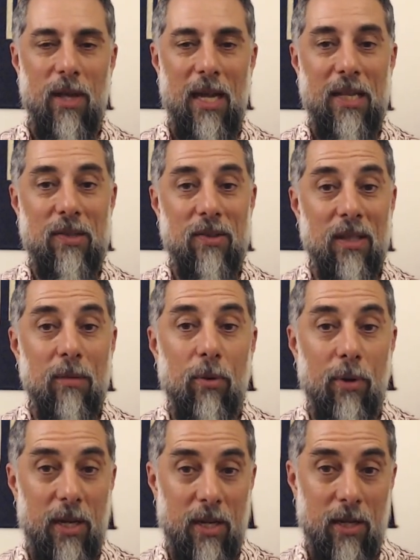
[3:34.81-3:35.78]
and it's
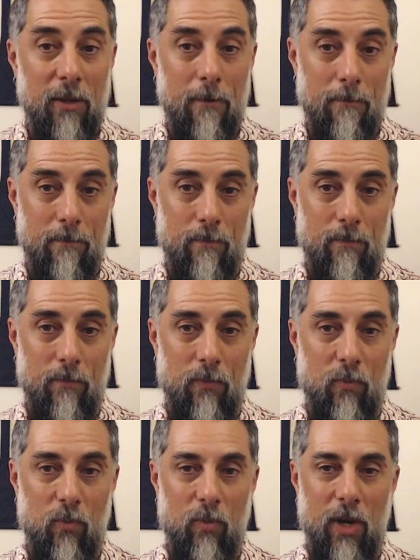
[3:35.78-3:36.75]
liberating,
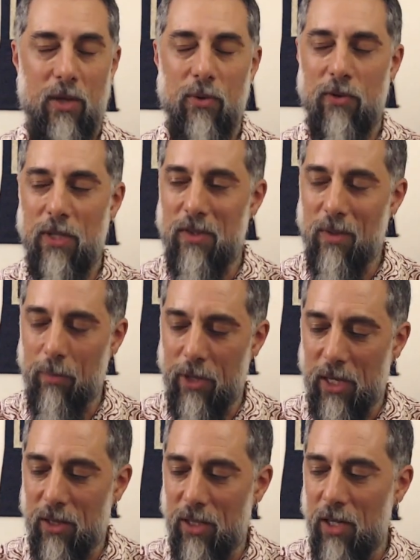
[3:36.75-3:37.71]
right? You see something
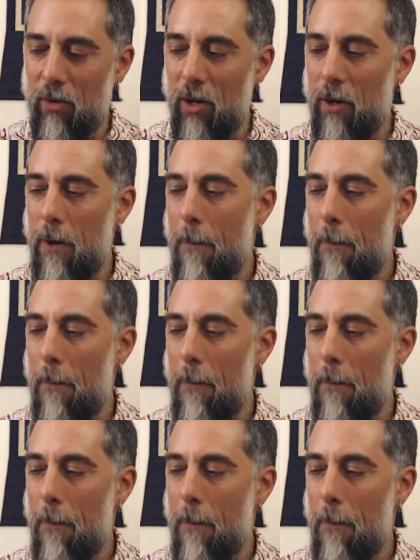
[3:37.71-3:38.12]
clearer.